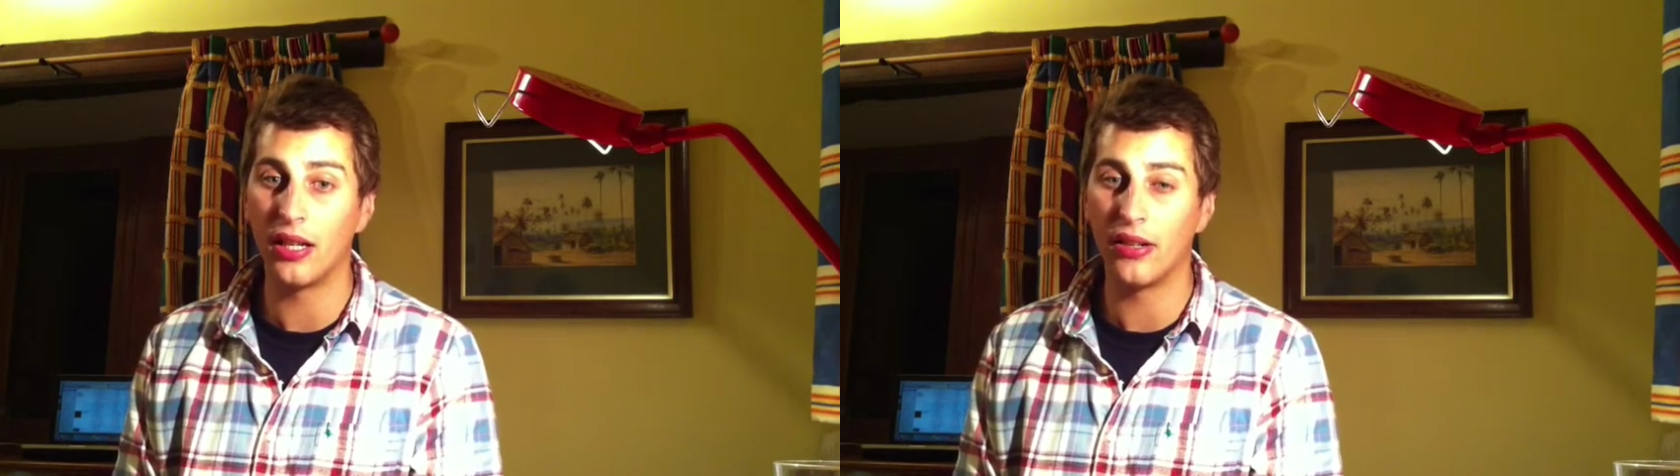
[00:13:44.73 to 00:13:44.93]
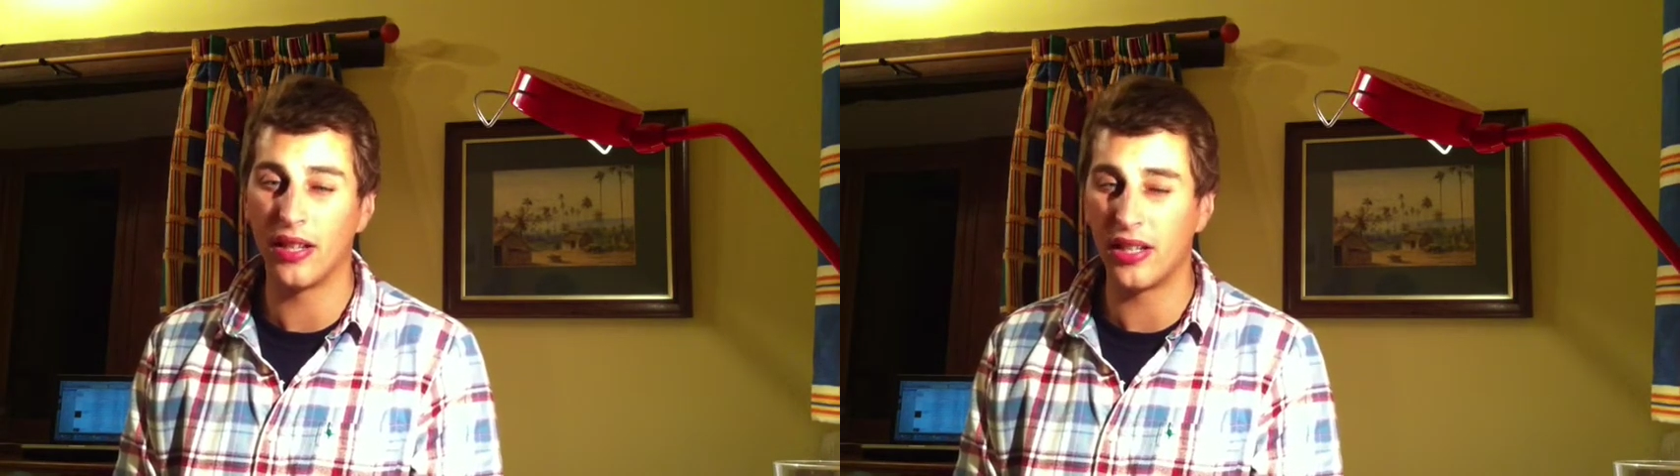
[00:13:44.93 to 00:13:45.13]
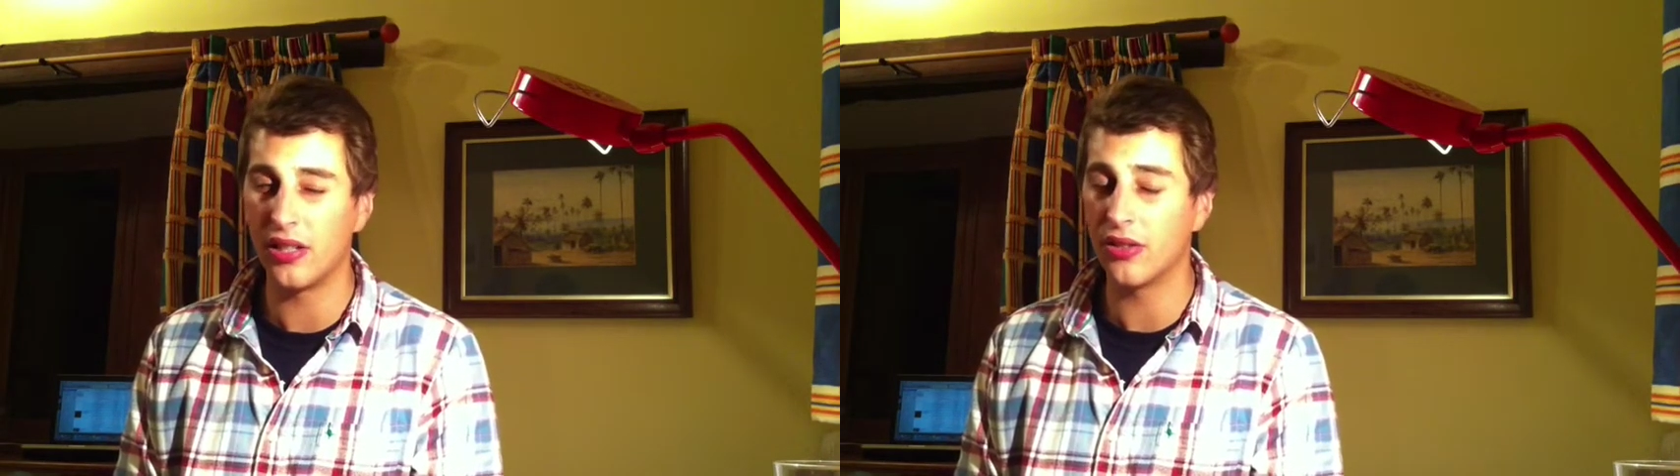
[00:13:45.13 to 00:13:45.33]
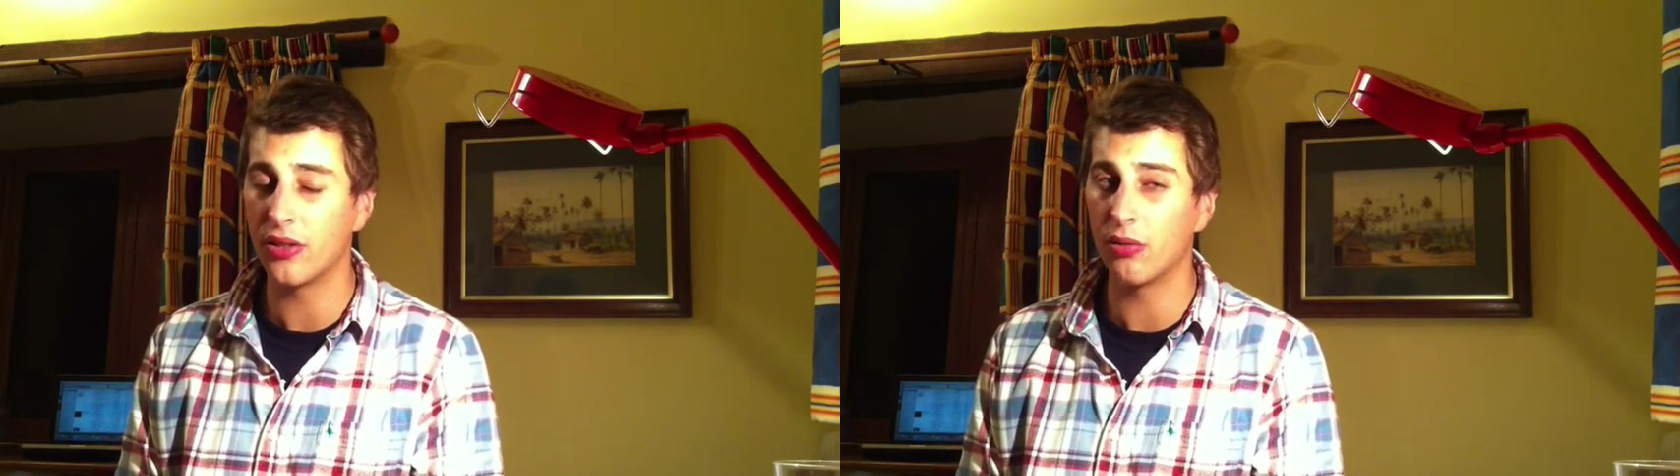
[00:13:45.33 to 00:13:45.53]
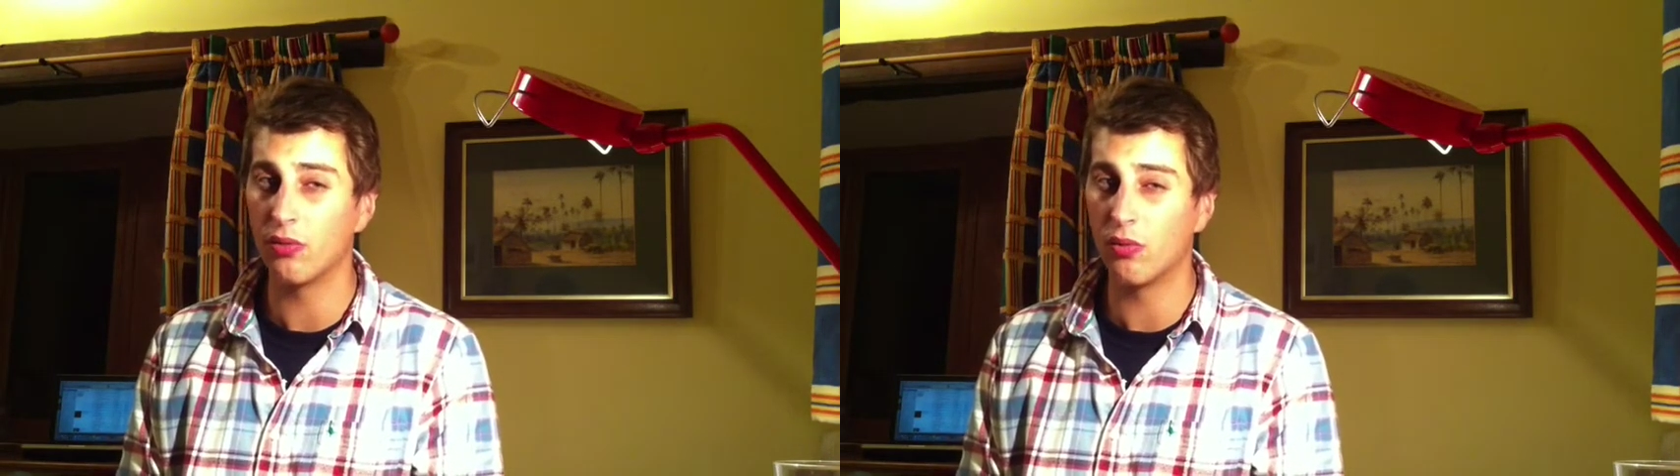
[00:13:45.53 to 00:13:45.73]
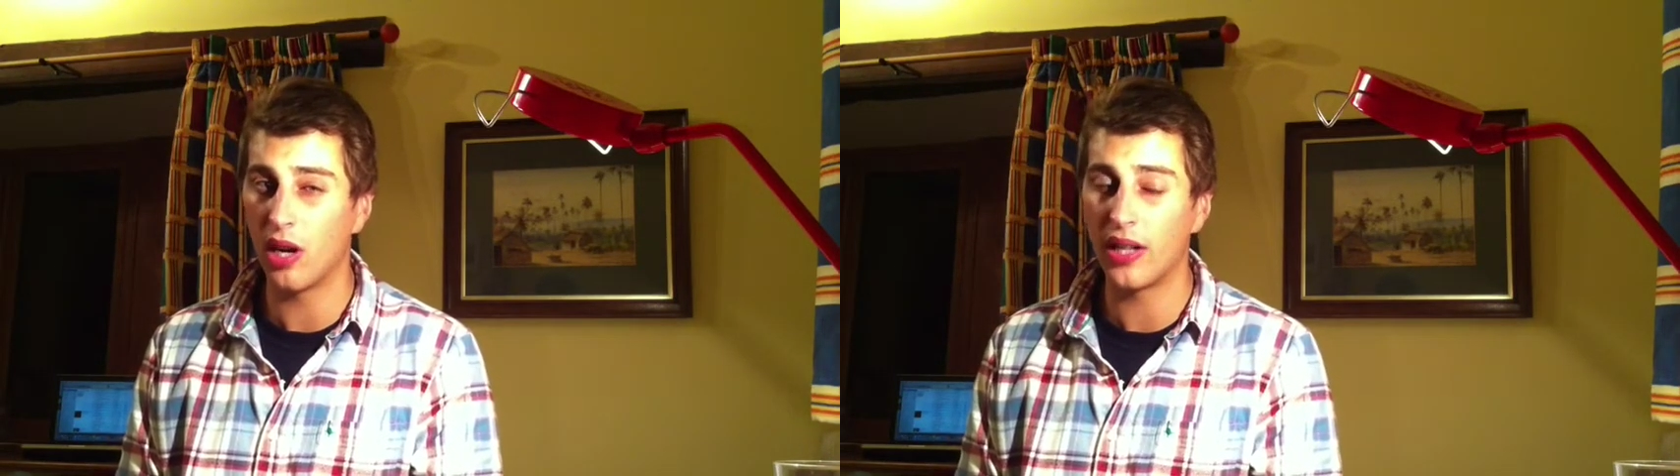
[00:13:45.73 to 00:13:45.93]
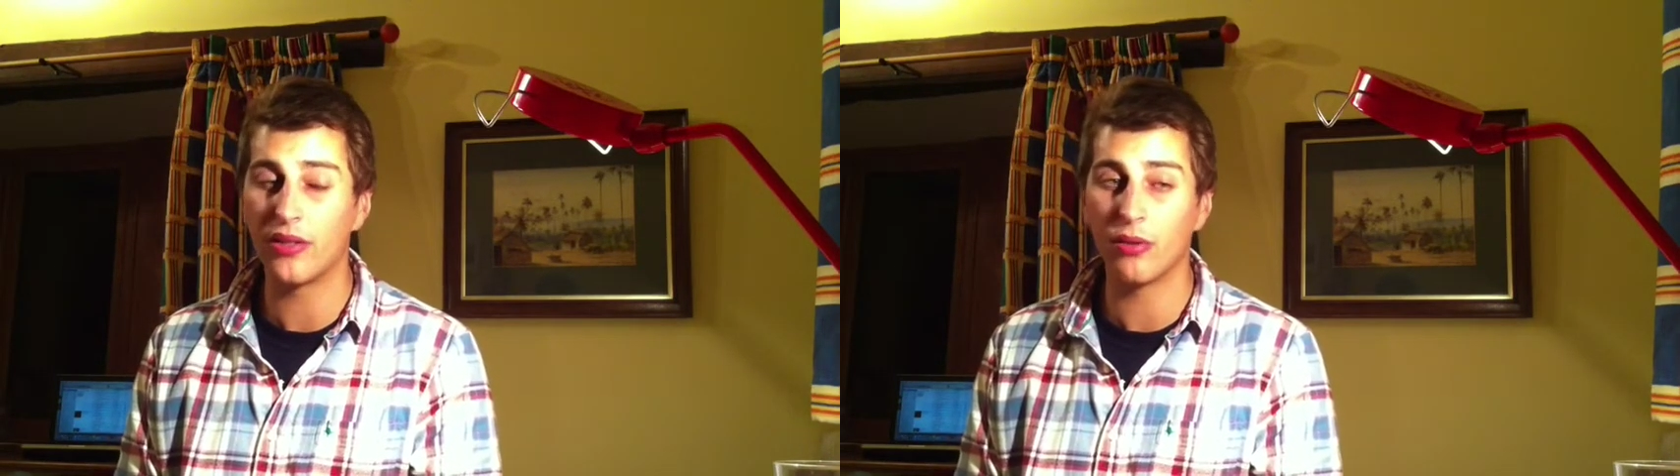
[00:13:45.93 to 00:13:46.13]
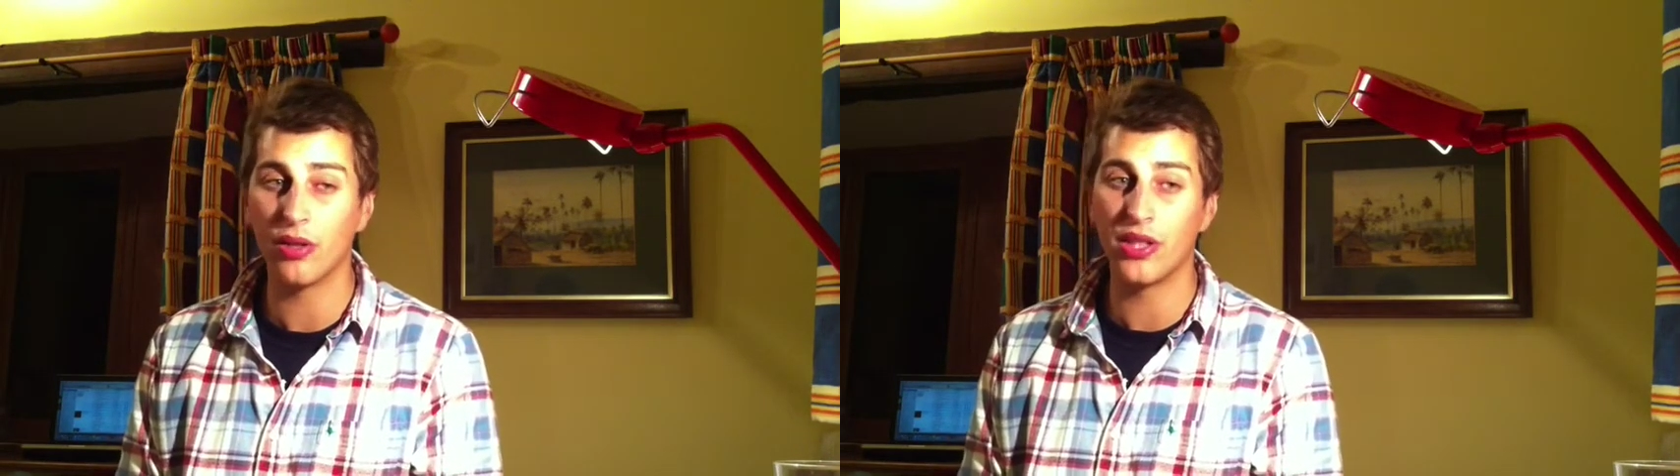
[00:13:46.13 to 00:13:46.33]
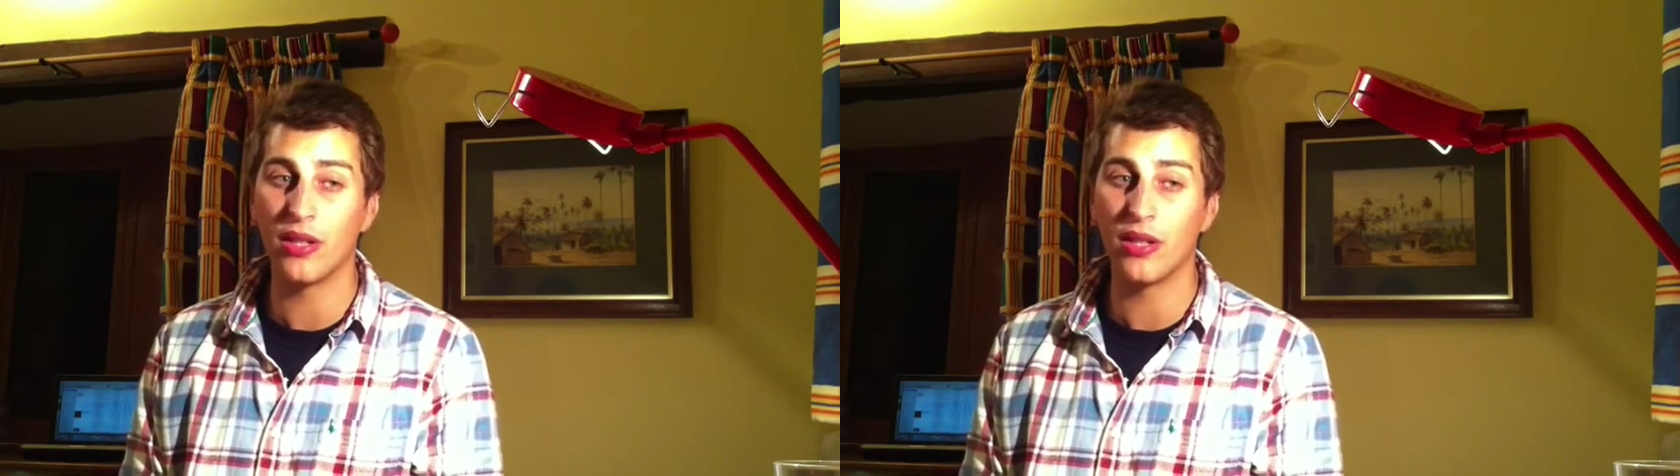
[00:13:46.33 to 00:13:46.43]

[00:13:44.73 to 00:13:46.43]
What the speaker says: that they used right towards